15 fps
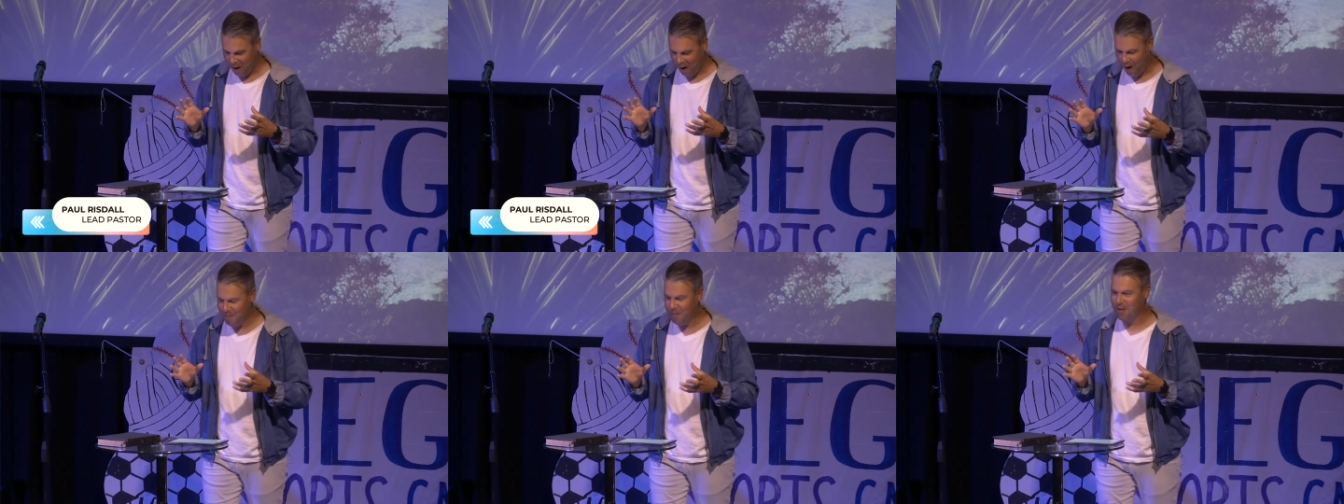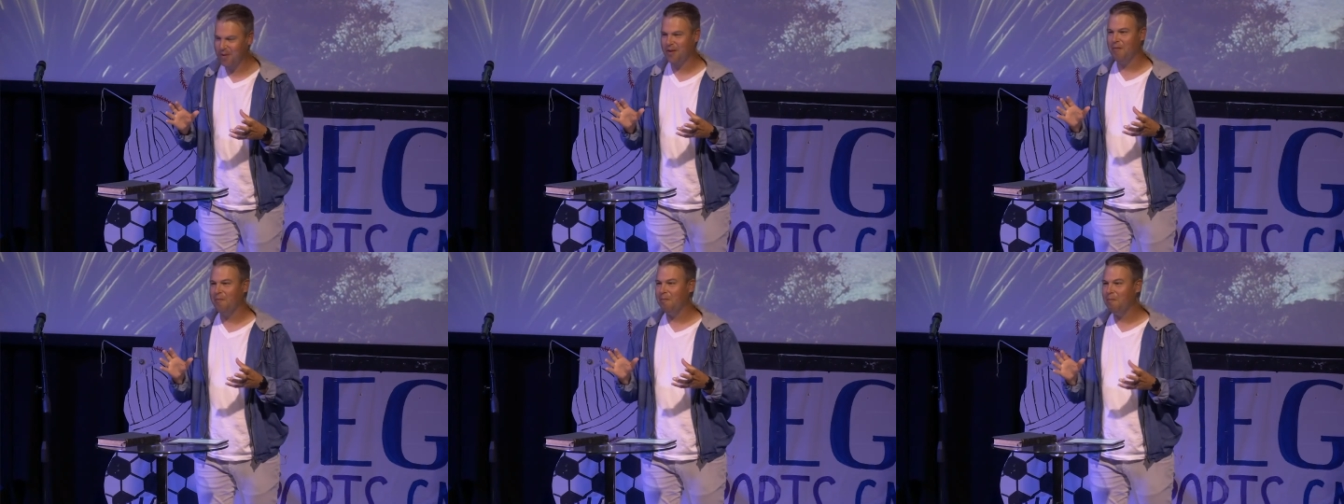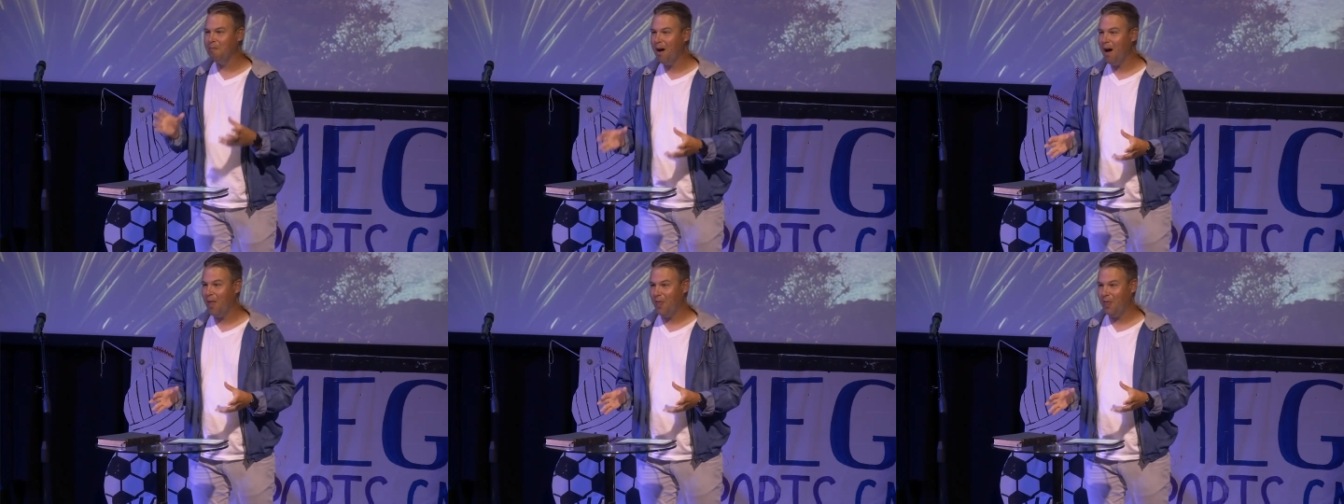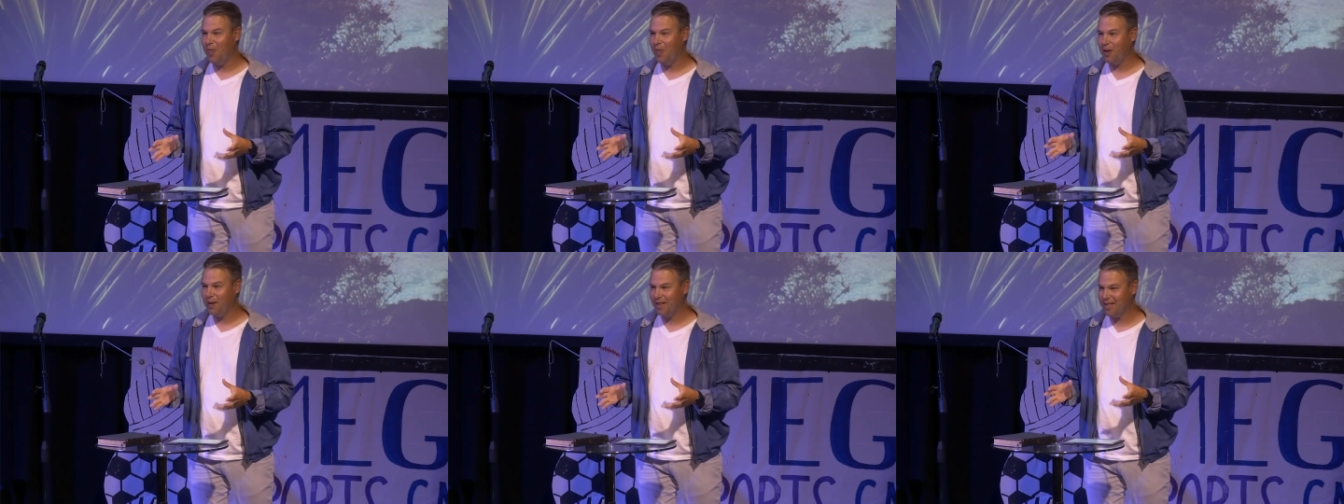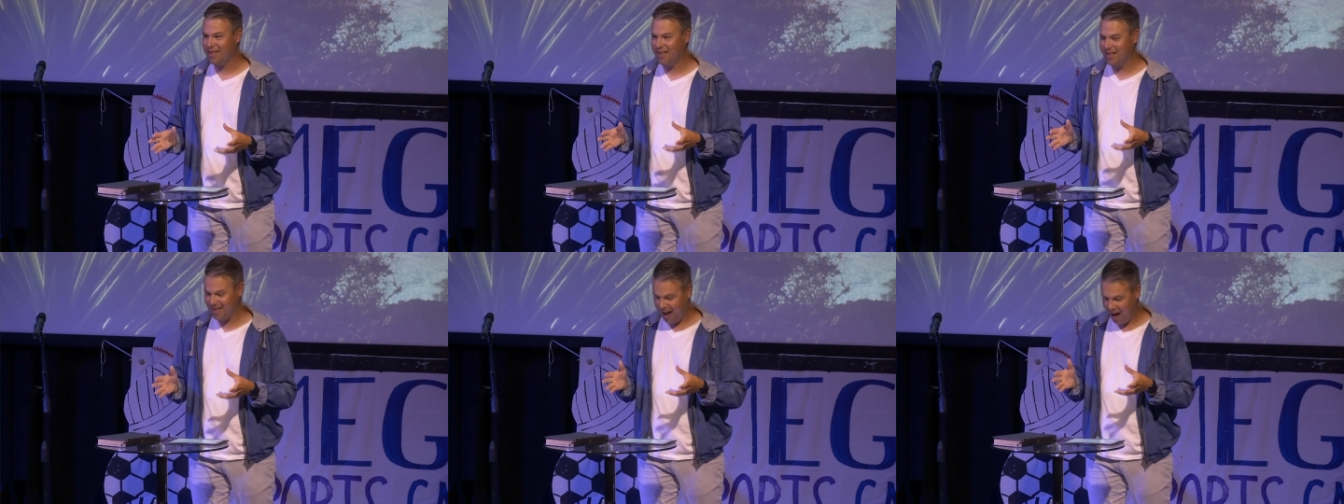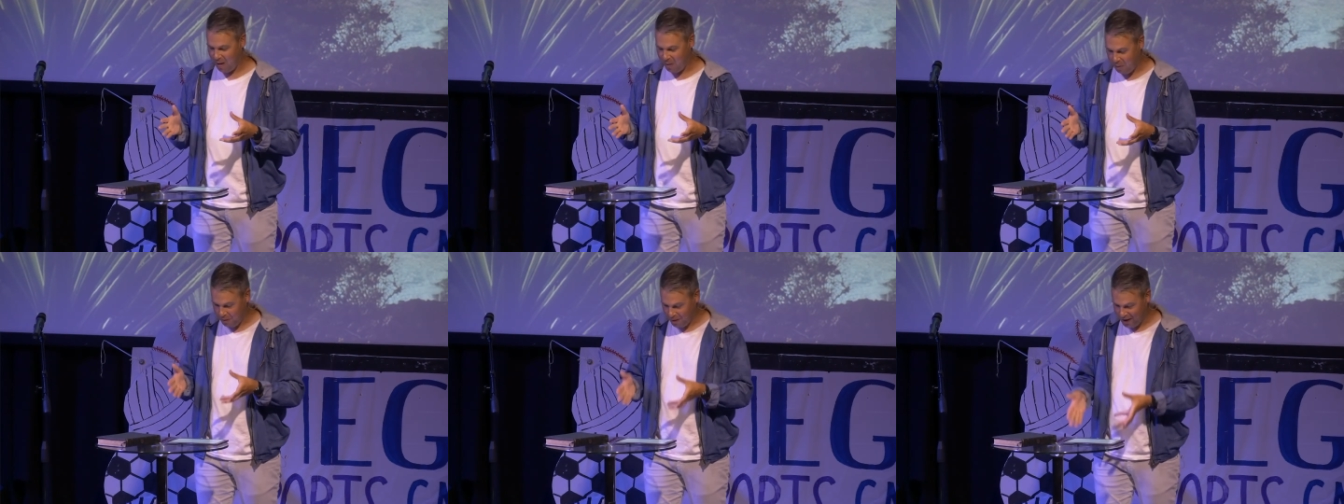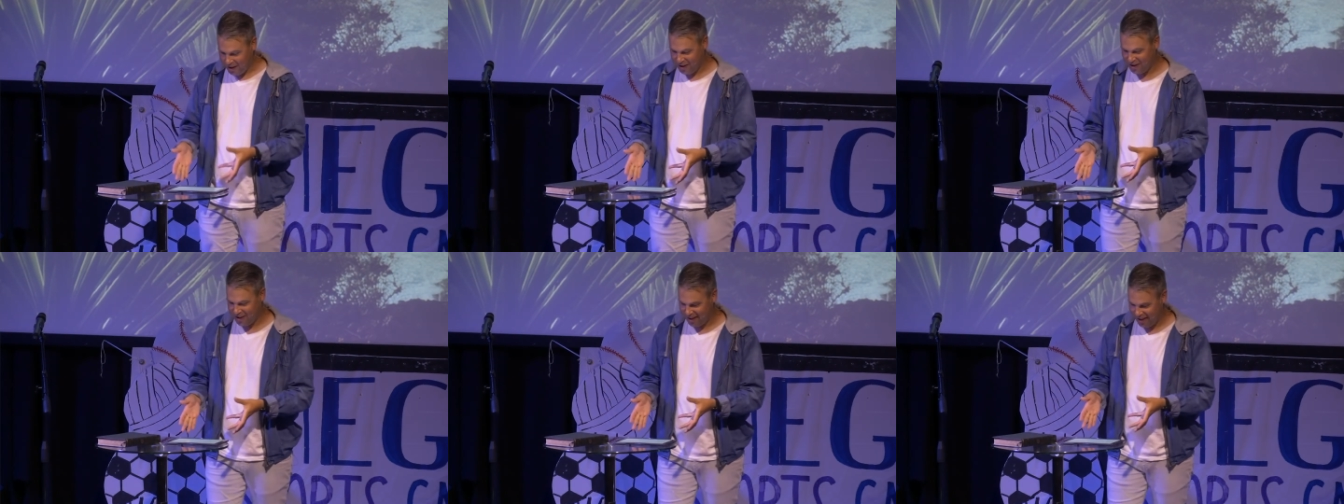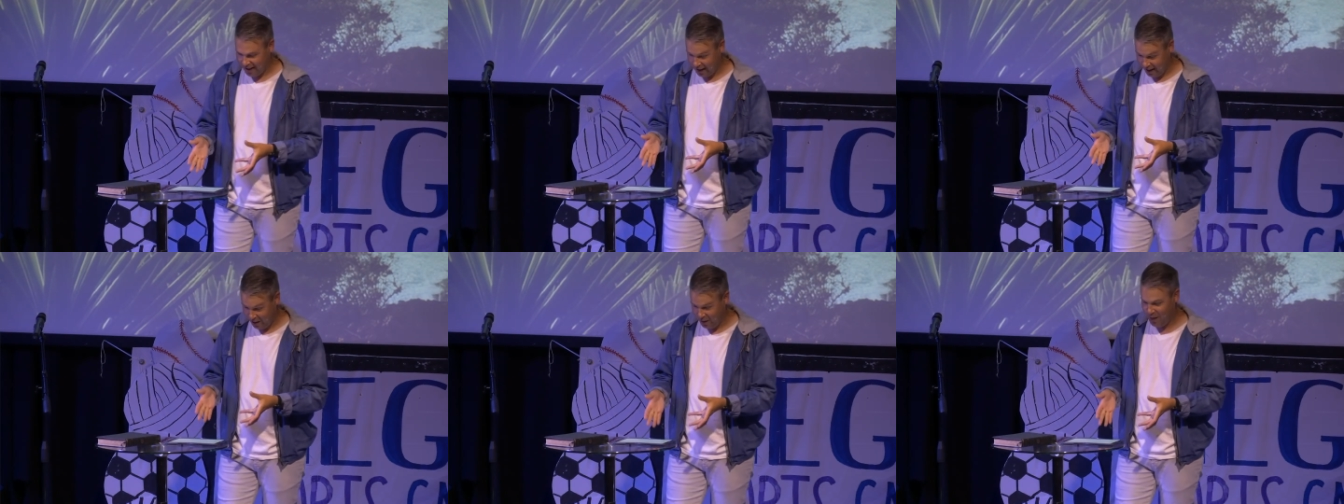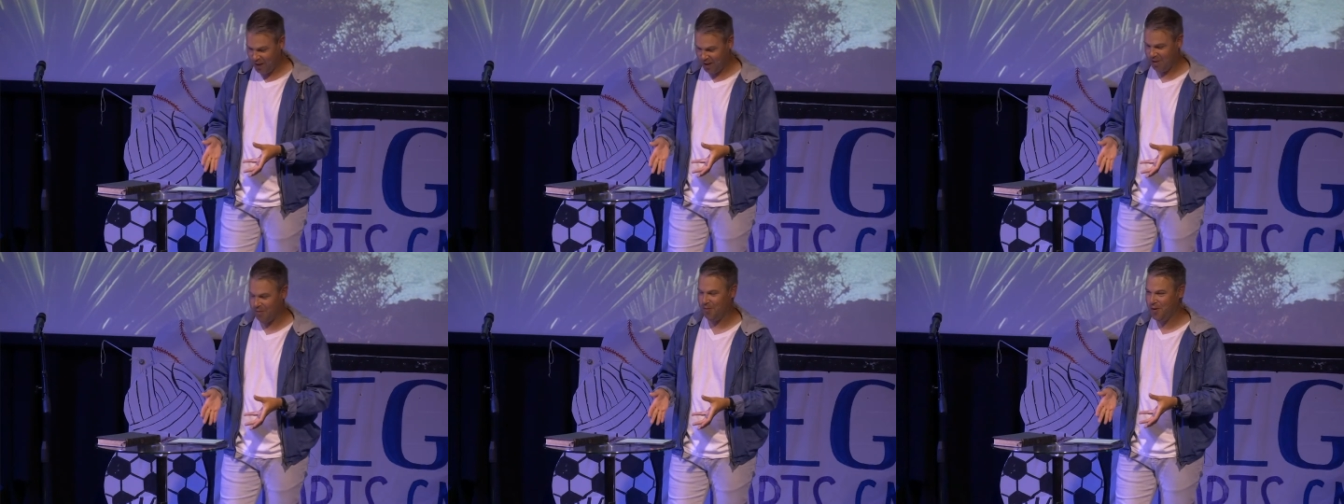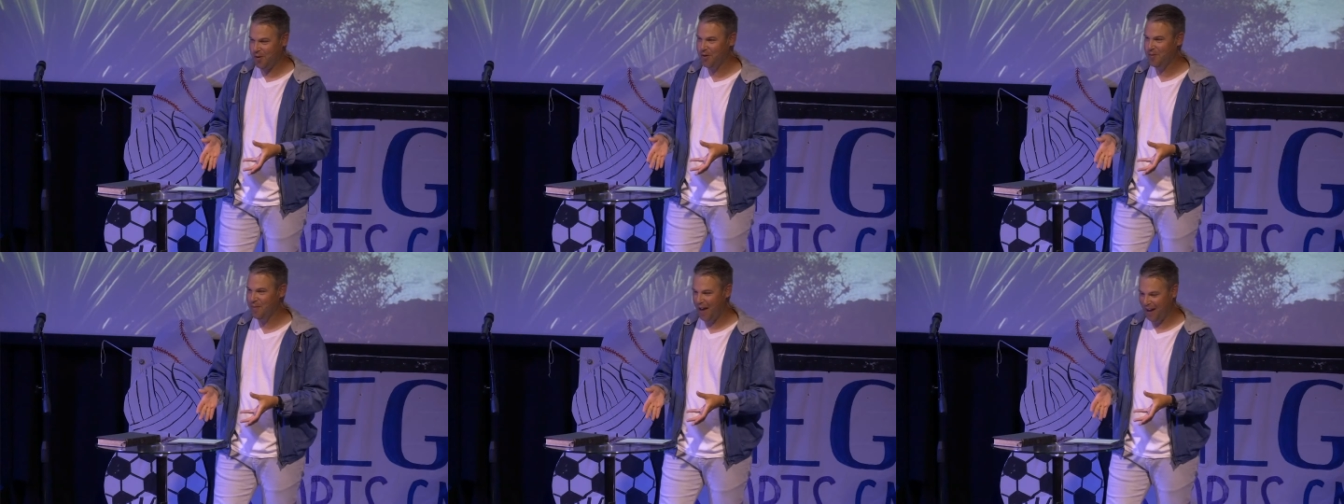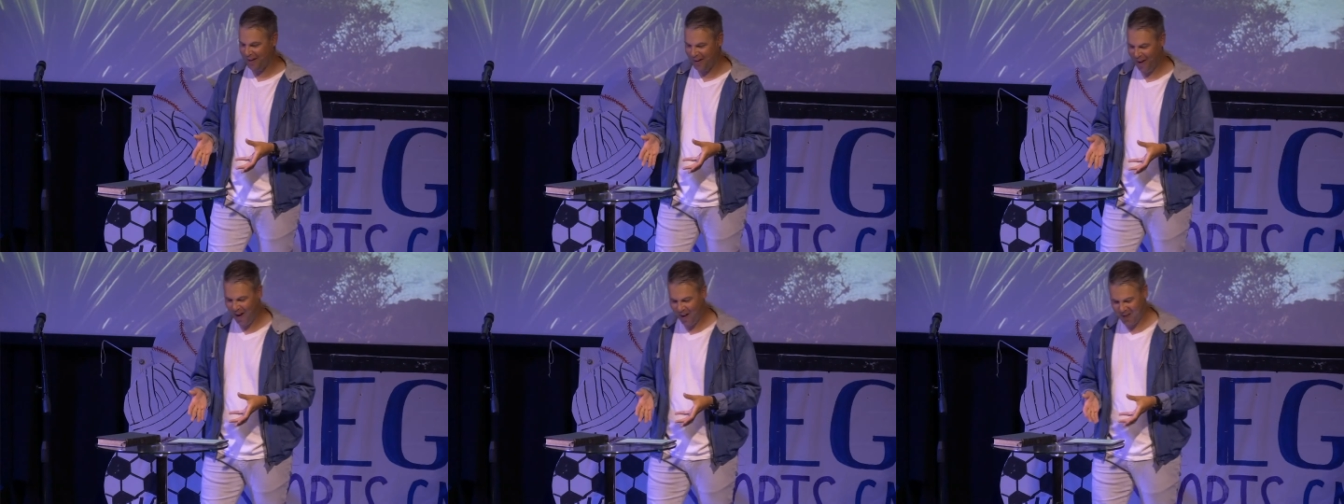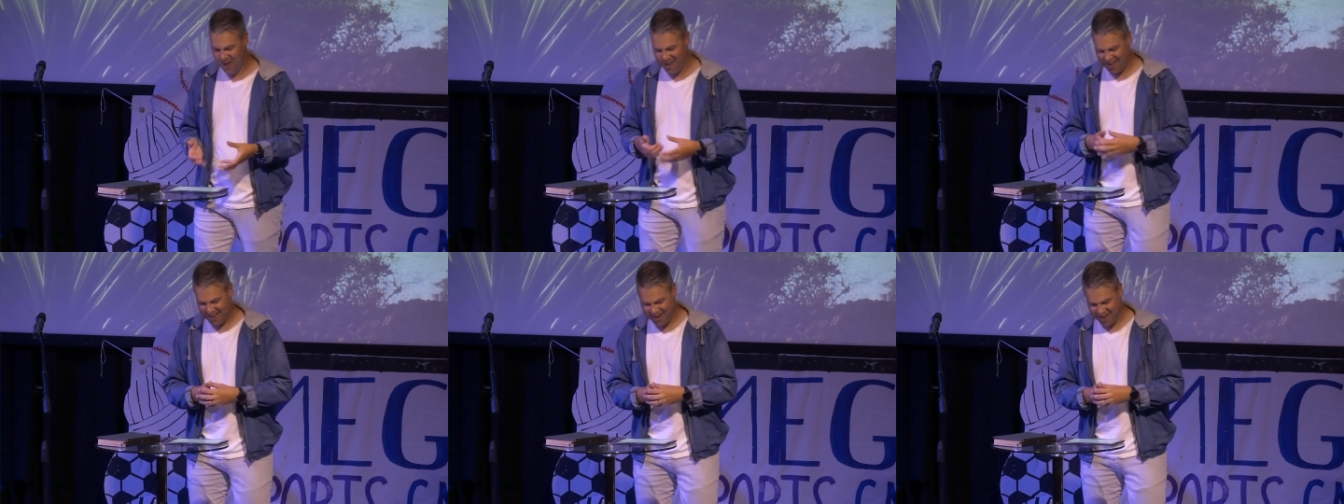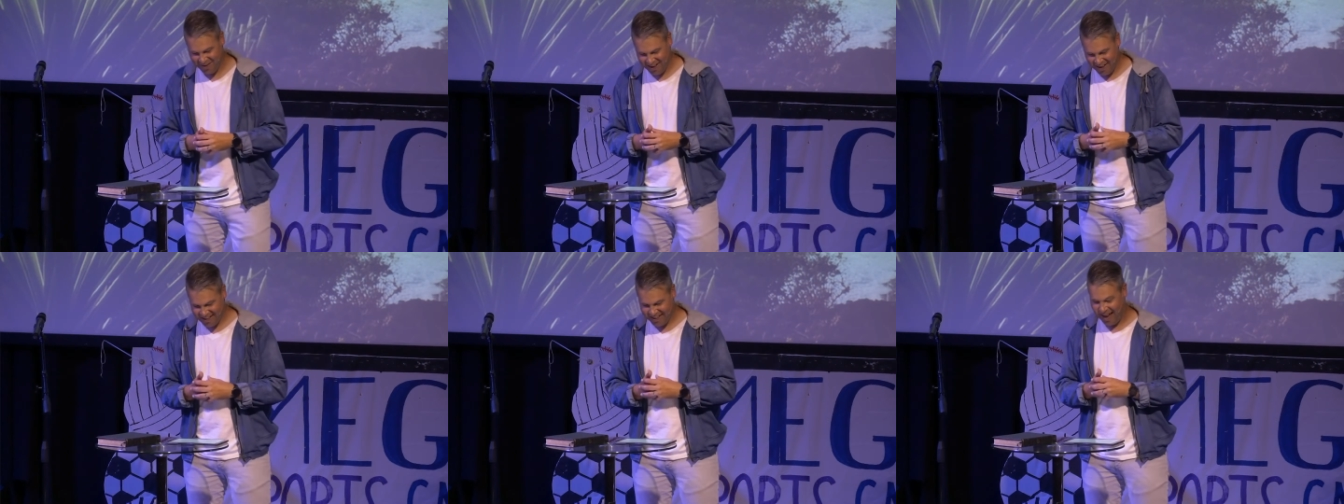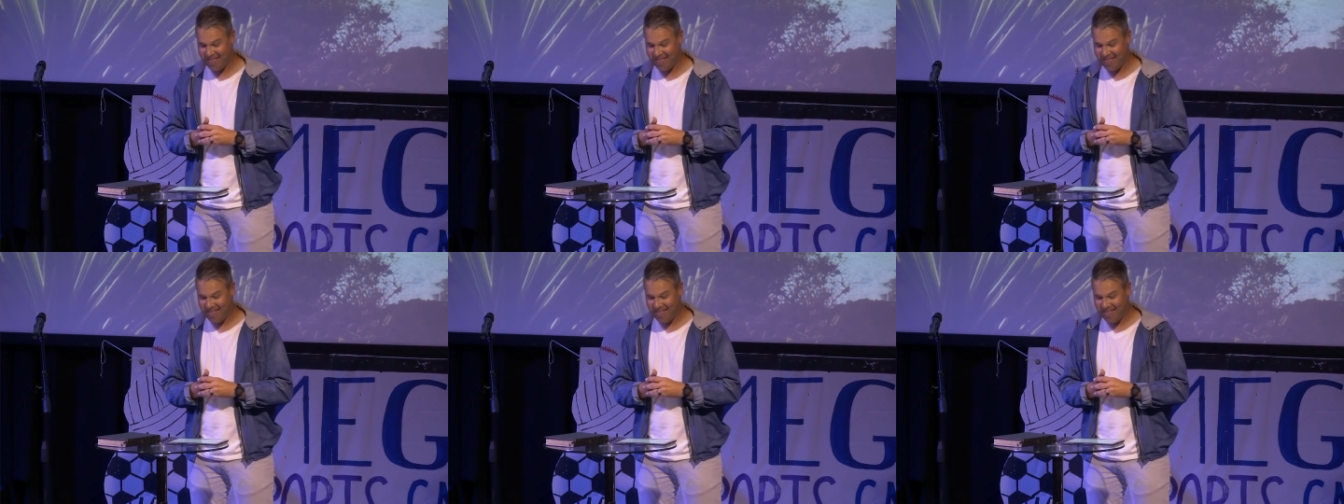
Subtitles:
almost a month since I've preached in this room and on this series.